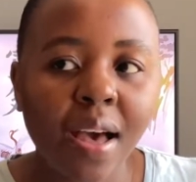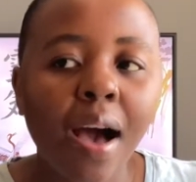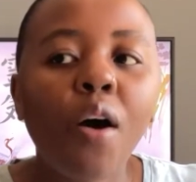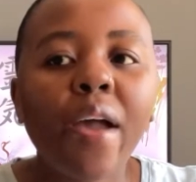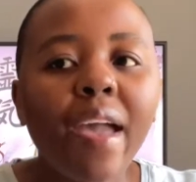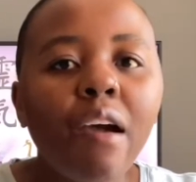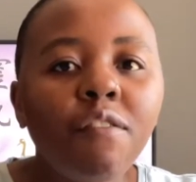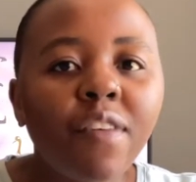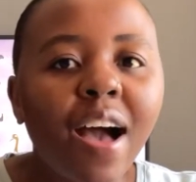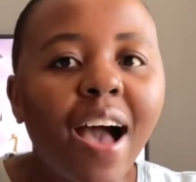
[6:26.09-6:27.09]

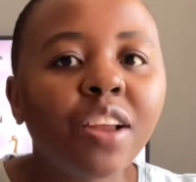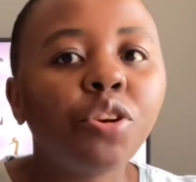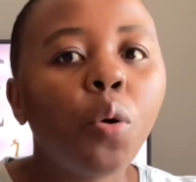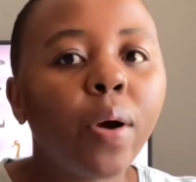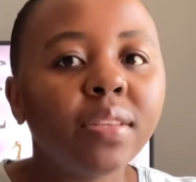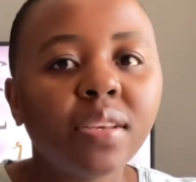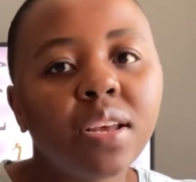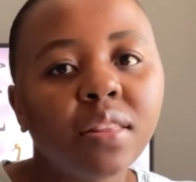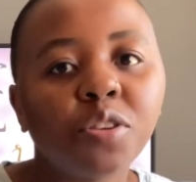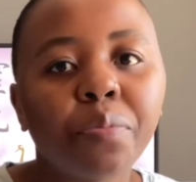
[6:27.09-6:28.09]
However, I don't want it
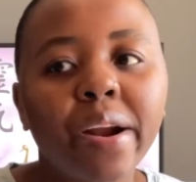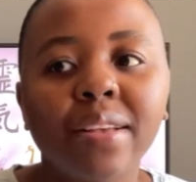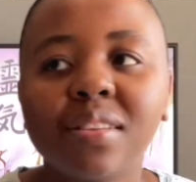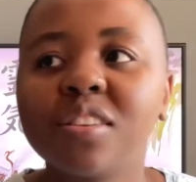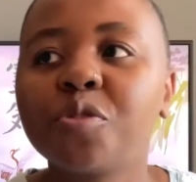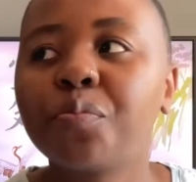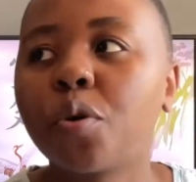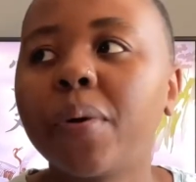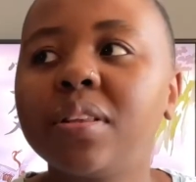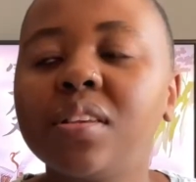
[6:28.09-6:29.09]
at this price. And this
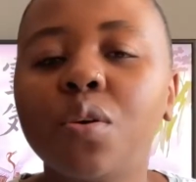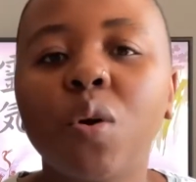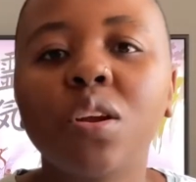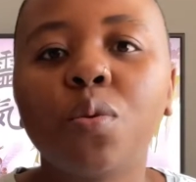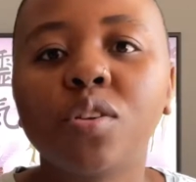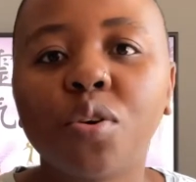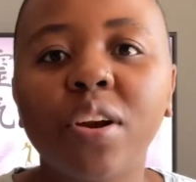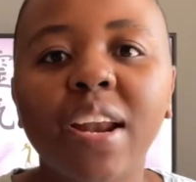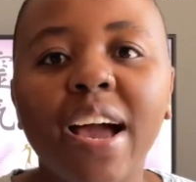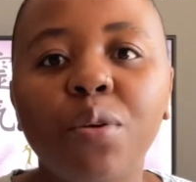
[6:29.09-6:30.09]
property, when it was
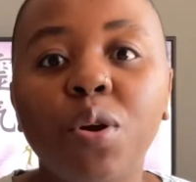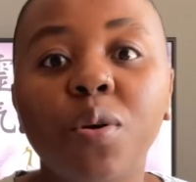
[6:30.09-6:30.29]
online, when